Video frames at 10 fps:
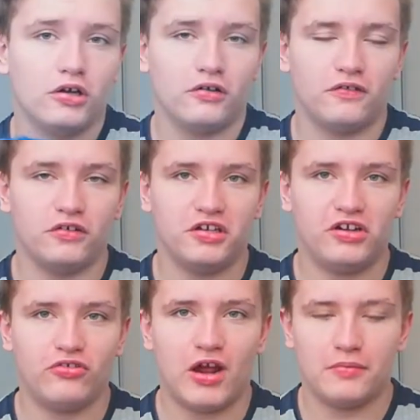So I
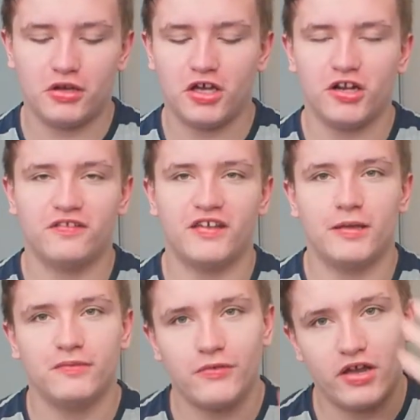usually dry my hair the same
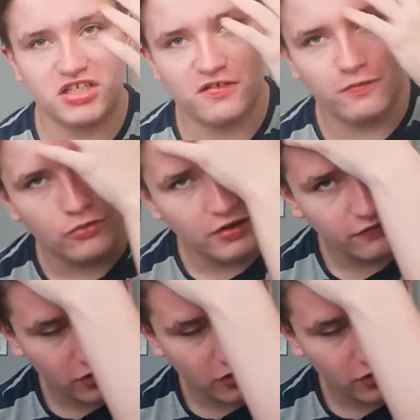direction as the cliff